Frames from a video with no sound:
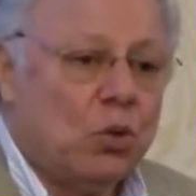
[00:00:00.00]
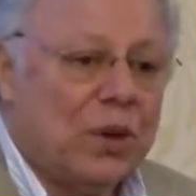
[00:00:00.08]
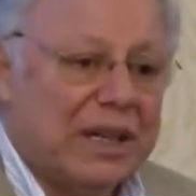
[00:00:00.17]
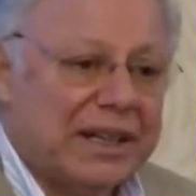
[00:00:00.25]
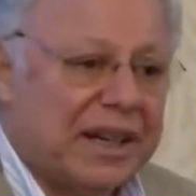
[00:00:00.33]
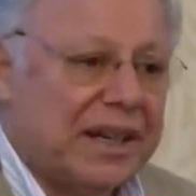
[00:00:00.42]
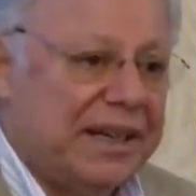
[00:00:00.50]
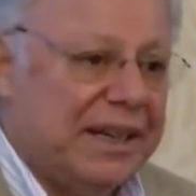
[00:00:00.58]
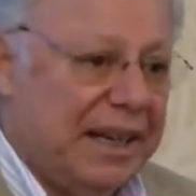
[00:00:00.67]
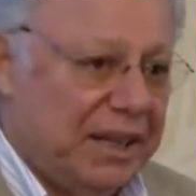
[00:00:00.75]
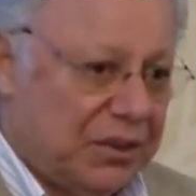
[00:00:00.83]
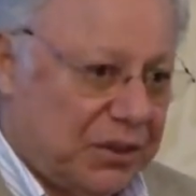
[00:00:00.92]
will
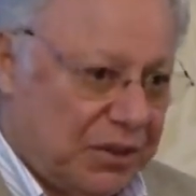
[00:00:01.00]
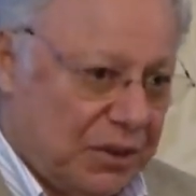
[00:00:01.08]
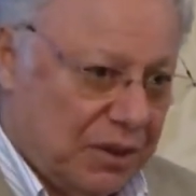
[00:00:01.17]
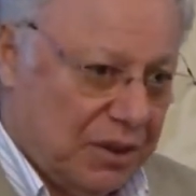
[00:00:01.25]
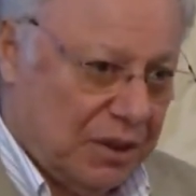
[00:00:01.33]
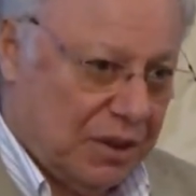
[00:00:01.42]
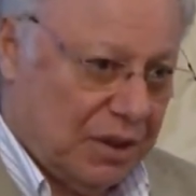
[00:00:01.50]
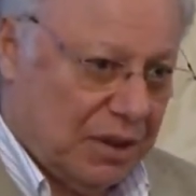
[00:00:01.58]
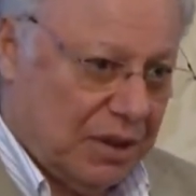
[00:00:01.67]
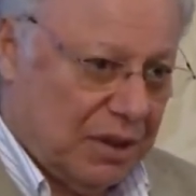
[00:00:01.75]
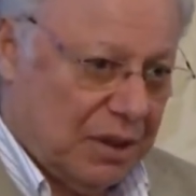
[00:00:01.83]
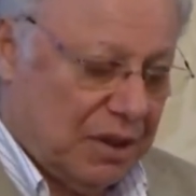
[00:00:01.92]
create
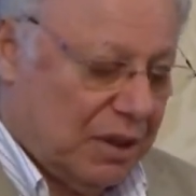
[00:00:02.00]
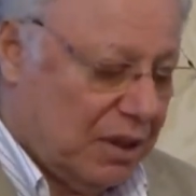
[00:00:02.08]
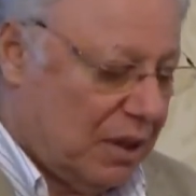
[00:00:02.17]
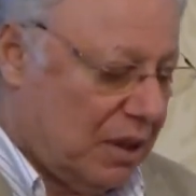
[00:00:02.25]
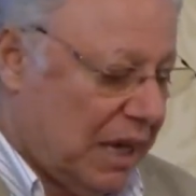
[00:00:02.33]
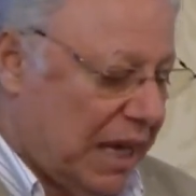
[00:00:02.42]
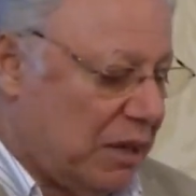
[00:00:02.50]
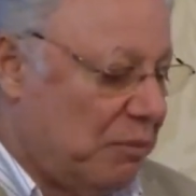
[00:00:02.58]
an